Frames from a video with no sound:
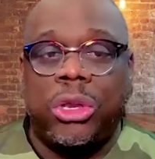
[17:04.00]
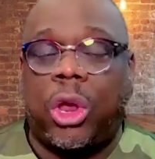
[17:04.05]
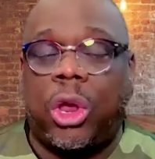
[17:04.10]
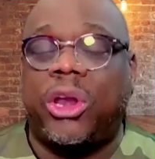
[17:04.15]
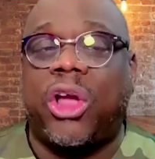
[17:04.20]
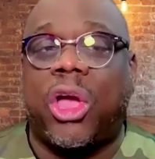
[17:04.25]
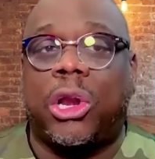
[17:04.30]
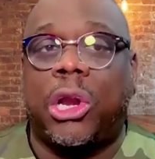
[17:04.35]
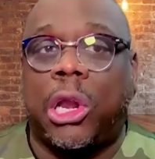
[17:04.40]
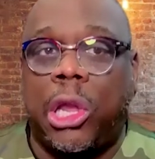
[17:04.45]

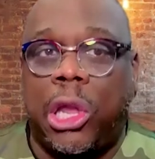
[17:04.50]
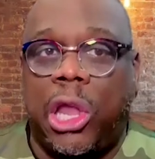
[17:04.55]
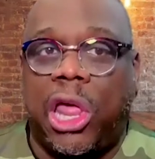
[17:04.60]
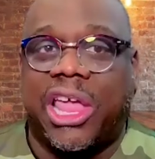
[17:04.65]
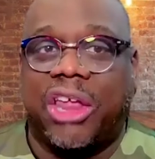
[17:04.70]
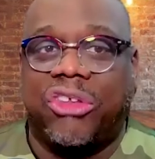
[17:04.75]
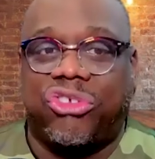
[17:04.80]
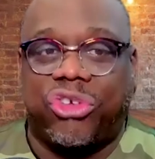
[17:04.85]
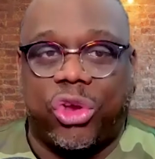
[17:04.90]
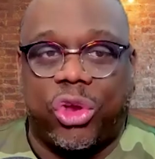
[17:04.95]
they're going to look
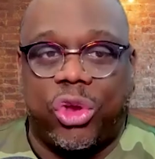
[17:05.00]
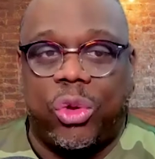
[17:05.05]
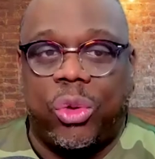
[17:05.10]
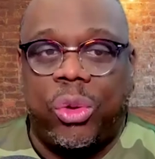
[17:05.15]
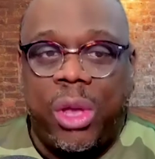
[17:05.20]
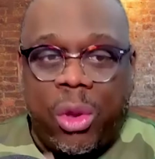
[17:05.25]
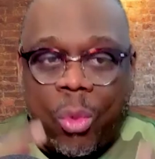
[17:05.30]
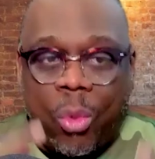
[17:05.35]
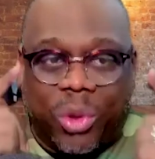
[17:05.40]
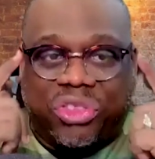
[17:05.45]
at you
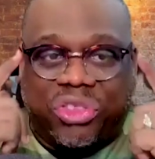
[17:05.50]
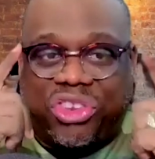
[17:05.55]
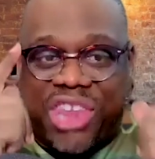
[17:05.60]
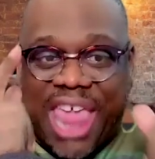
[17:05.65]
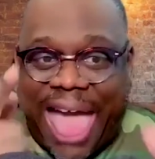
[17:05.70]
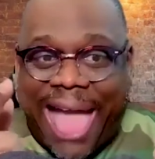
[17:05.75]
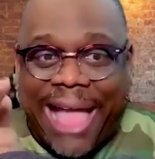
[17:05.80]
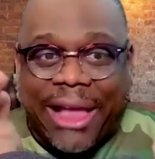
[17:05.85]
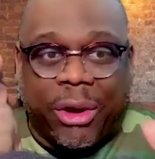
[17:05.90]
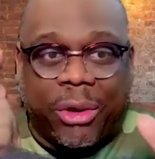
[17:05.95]
with
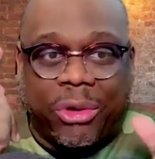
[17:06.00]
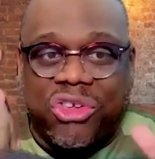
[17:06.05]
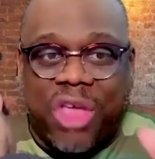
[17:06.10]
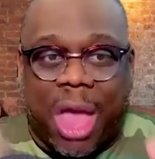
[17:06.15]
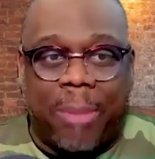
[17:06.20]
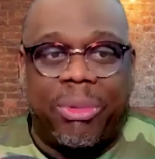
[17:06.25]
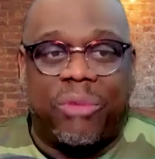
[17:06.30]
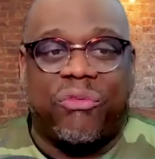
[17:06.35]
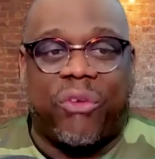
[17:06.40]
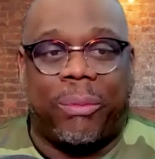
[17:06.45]
daggers
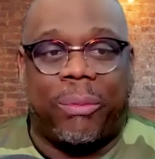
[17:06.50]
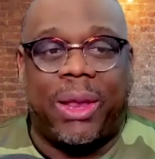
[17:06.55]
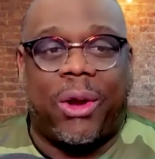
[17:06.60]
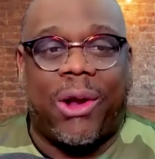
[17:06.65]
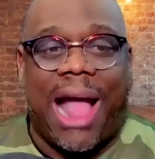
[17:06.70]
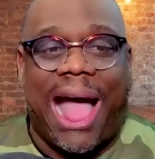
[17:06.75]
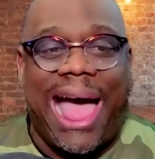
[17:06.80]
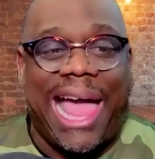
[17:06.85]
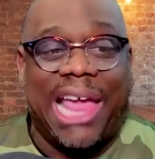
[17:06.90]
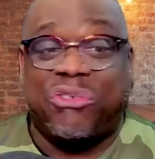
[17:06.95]
coming from their
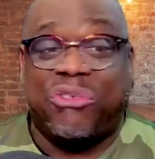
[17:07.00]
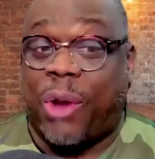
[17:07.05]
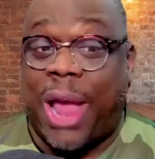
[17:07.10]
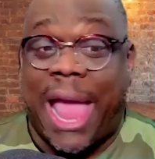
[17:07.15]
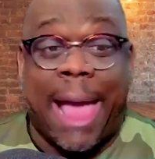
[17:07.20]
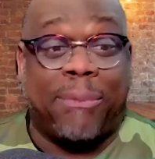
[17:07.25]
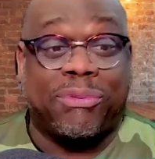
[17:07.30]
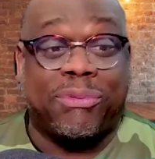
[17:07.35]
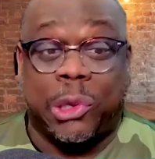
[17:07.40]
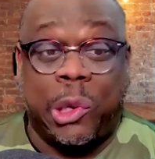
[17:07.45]
eyes for
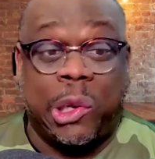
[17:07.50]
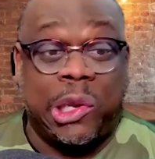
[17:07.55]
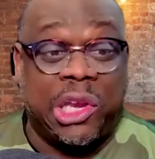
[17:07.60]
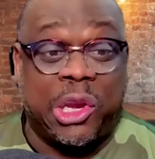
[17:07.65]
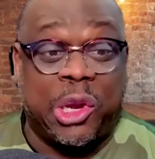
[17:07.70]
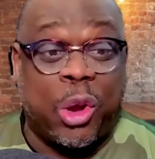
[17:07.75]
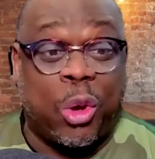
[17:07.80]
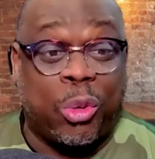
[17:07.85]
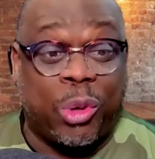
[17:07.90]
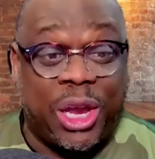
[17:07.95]
absolutely
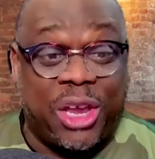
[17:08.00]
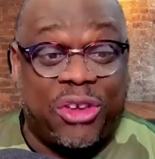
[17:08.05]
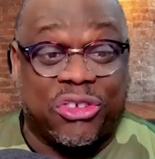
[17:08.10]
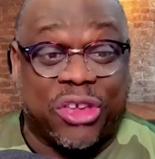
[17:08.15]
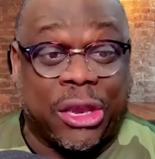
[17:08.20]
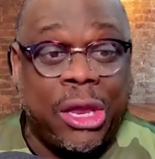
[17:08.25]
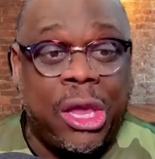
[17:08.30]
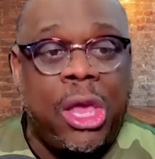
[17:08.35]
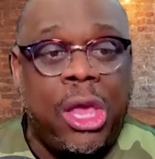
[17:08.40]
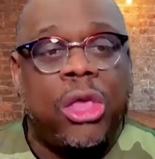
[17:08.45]
no
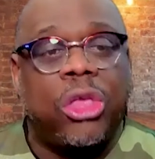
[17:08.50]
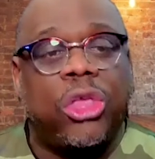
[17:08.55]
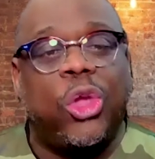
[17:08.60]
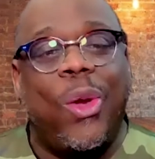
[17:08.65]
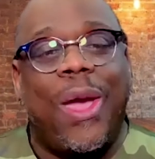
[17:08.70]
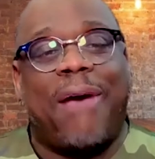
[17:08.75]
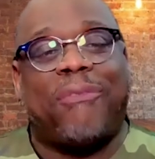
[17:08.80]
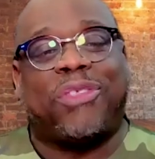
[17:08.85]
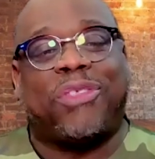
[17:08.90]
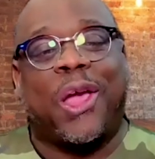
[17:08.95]
reason.
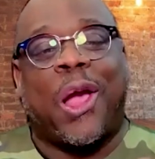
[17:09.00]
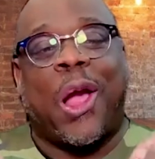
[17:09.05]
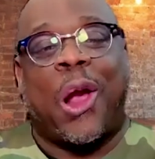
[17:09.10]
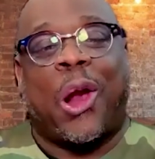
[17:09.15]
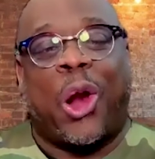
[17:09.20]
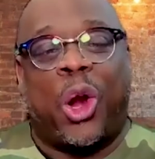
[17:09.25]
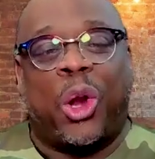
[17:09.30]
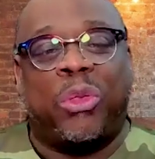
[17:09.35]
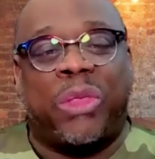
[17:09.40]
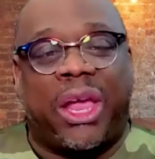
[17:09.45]
You have to
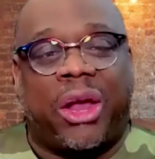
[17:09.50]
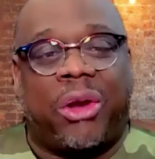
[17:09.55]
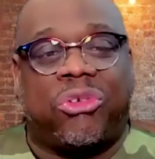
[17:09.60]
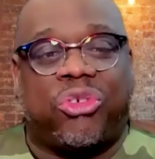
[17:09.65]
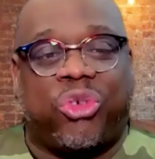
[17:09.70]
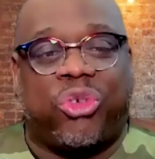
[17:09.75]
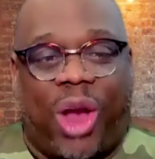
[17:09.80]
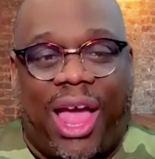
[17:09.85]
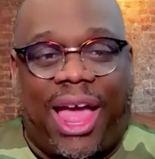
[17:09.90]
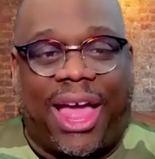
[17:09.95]
earn their
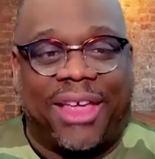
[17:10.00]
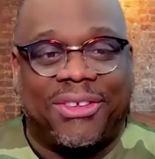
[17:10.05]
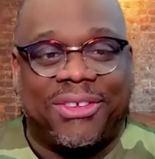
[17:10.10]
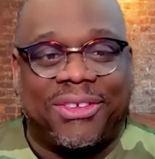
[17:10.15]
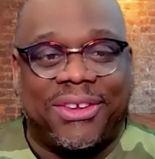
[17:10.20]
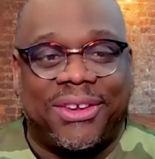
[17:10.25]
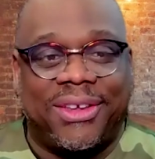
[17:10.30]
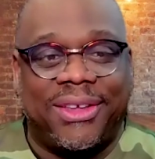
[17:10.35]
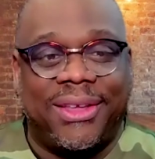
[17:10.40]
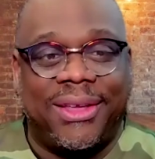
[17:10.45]

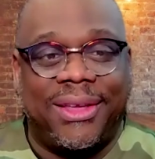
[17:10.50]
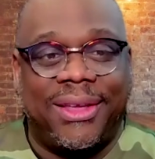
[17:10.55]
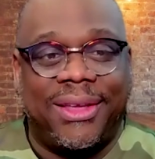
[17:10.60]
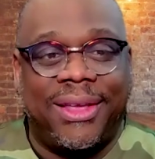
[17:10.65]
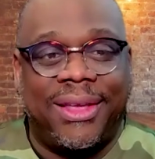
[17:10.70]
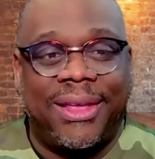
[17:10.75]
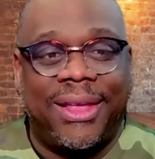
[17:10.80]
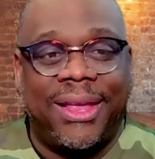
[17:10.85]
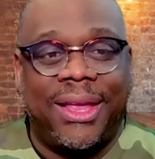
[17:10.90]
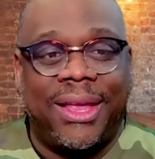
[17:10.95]
trust.
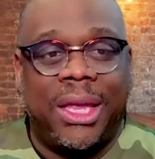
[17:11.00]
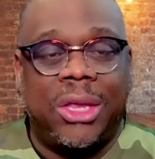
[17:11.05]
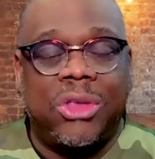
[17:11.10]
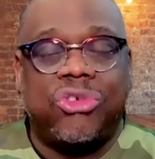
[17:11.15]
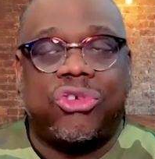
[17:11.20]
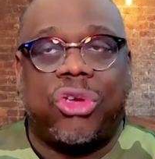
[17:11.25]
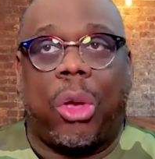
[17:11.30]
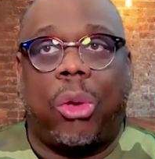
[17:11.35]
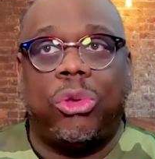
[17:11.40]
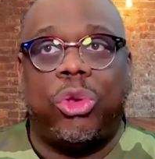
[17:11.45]

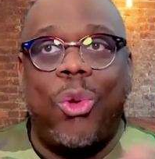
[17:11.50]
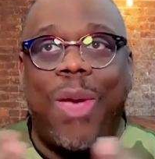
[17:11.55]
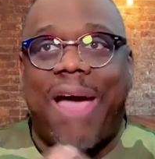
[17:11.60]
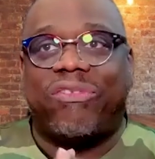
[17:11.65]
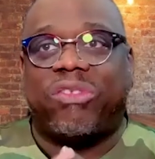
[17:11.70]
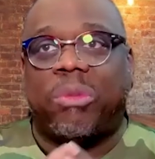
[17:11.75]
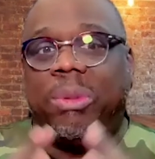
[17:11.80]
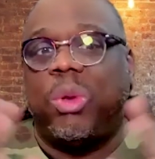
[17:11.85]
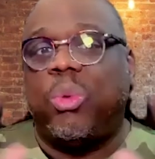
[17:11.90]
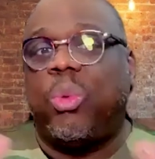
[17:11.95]
So you have
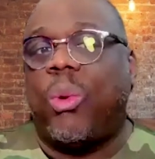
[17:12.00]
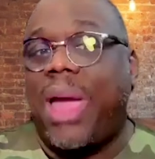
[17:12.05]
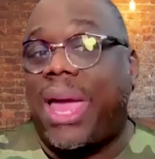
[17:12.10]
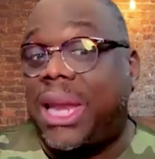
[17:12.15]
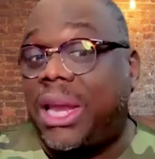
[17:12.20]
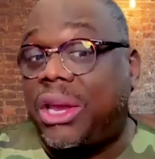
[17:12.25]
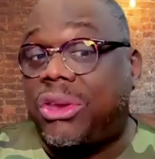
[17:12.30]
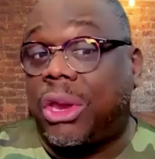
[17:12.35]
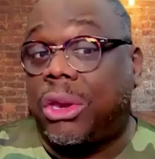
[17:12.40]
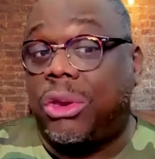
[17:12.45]
to be
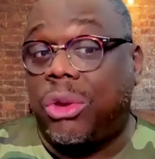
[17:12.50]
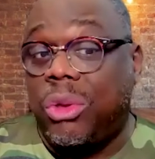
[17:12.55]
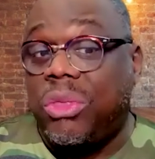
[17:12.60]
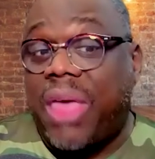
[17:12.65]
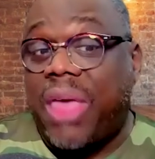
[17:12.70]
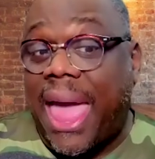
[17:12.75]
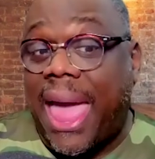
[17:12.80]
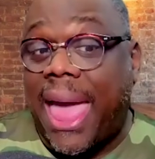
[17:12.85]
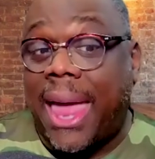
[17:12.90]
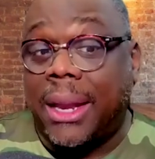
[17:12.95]
ready to do that.